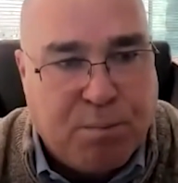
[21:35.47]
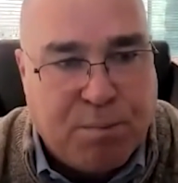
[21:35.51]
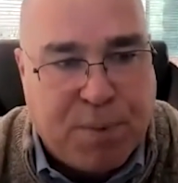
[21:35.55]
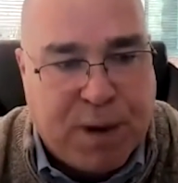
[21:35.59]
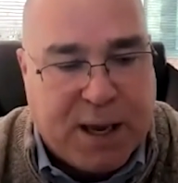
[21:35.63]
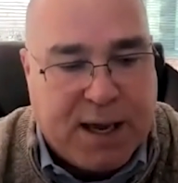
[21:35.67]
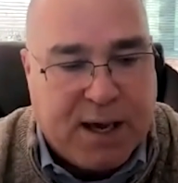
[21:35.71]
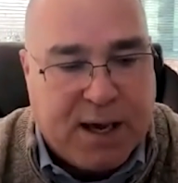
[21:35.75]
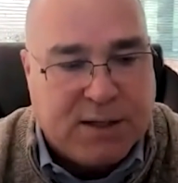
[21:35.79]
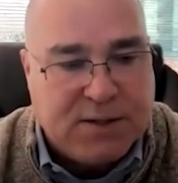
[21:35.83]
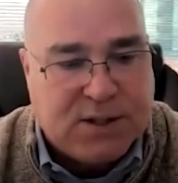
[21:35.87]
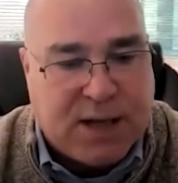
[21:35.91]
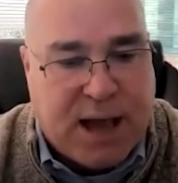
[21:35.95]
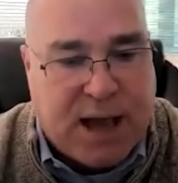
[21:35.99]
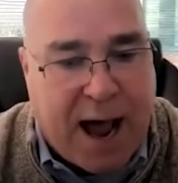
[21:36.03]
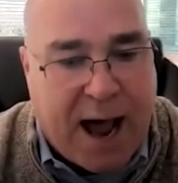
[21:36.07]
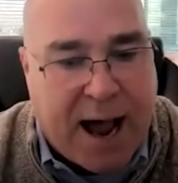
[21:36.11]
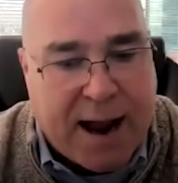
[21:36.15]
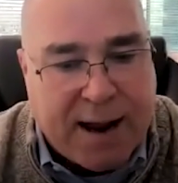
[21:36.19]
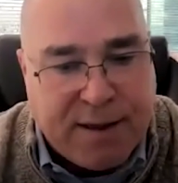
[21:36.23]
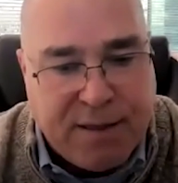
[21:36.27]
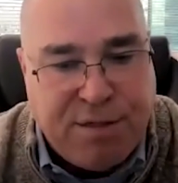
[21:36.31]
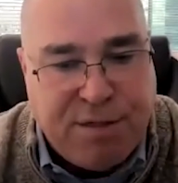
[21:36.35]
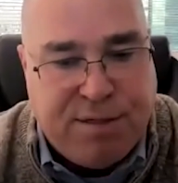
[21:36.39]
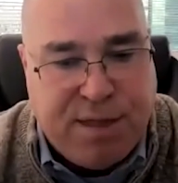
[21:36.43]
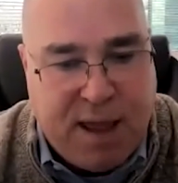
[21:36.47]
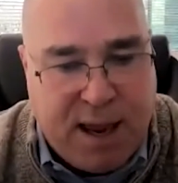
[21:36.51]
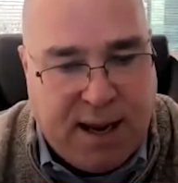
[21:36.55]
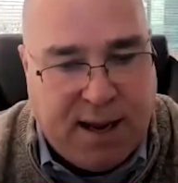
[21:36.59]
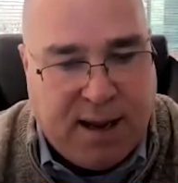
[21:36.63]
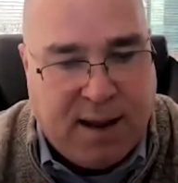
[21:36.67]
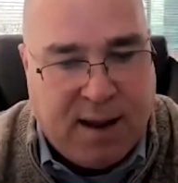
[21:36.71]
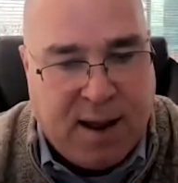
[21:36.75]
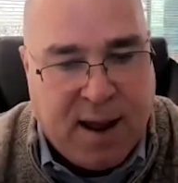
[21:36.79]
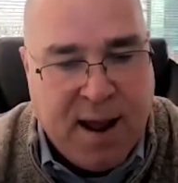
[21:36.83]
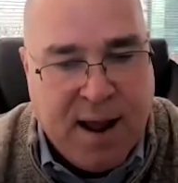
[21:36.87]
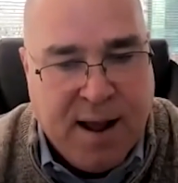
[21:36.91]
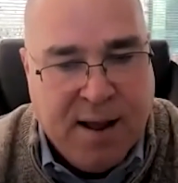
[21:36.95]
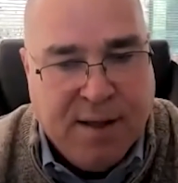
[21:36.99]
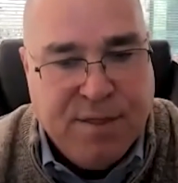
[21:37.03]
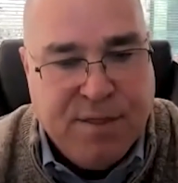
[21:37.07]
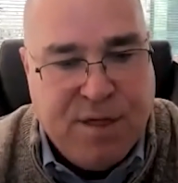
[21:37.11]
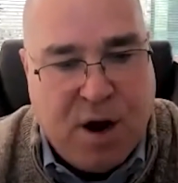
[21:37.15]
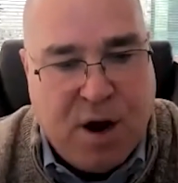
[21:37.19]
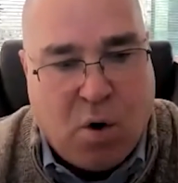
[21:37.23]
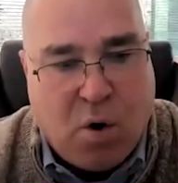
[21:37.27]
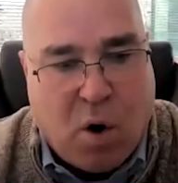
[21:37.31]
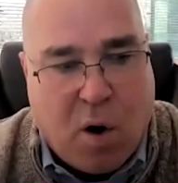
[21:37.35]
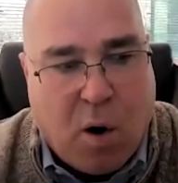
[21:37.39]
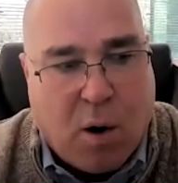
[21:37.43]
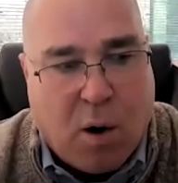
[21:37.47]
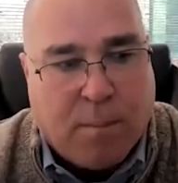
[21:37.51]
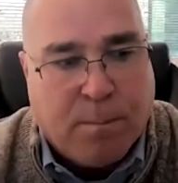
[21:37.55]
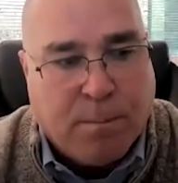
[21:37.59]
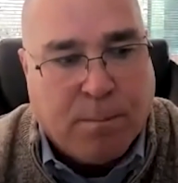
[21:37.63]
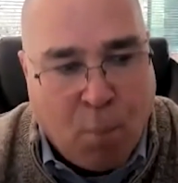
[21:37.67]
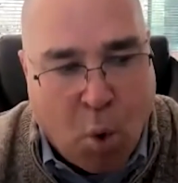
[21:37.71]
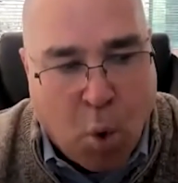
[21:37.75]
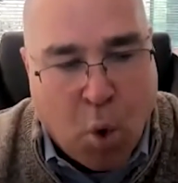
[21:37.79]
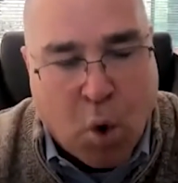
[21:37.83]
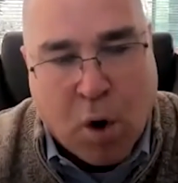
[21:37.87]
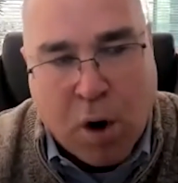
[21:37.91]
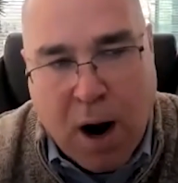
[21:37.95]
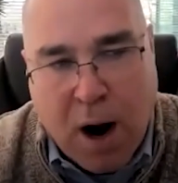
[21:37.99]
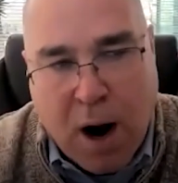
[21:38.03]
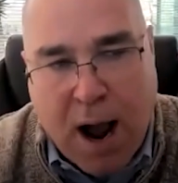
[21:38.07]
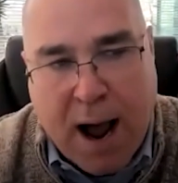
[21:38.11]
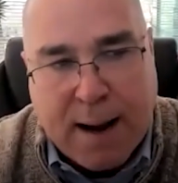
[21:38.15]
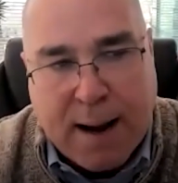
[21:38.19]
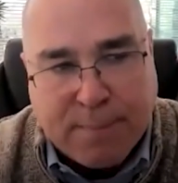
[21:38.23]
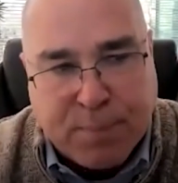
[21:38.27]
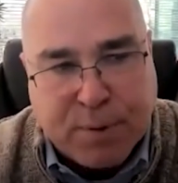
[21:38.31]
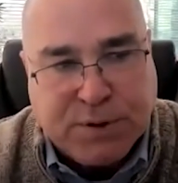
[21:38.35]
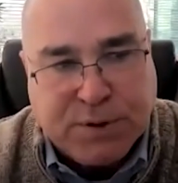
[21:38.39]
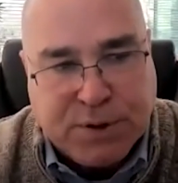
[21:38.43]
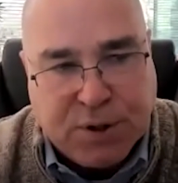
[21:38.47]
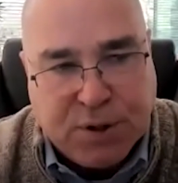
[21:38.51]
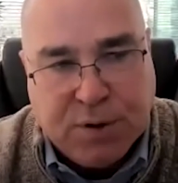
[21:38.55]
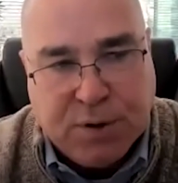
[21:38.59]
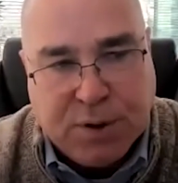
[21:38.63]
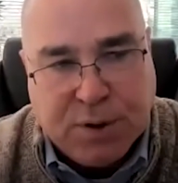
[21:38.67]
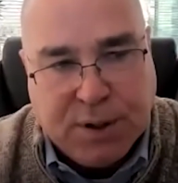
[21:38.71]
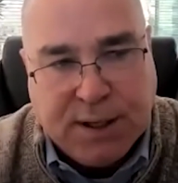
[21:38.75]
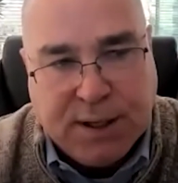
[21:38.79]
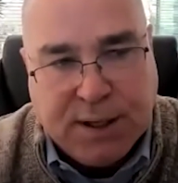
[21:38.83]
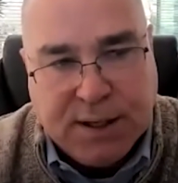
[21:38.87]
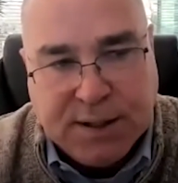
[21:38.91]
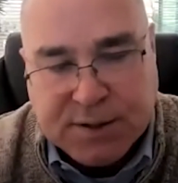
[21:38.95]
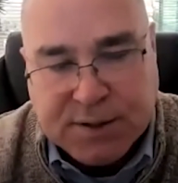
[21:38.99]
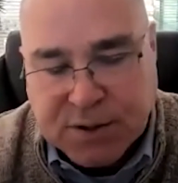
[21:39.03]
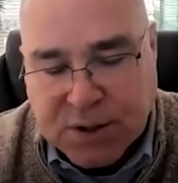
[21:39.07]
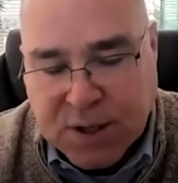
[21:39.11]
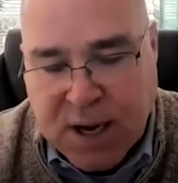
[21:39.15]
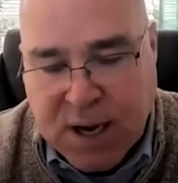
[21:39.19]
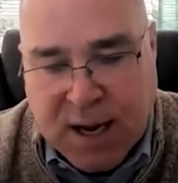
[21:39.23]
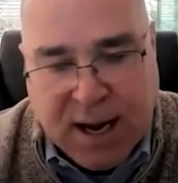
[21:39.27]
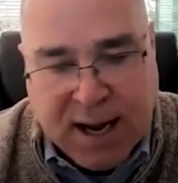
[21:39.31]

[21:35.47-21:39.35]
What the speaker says: because I think there are more opportunities.